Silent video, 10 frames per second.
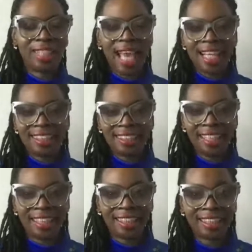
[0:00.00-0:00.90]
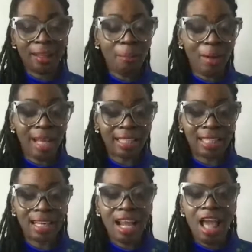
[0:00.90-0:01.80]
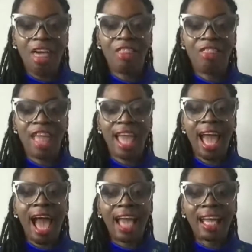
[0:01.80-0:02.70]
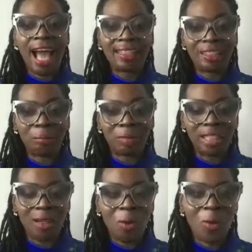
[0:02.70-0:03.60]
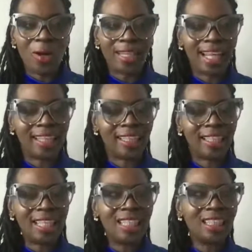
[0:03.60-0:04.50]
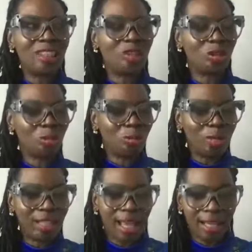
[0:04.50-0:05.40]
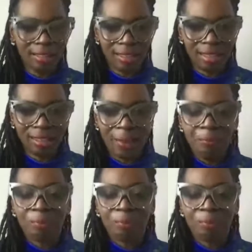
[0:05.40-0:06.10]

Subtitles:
Yes, is somebody that I got to meet on at least 2 occasions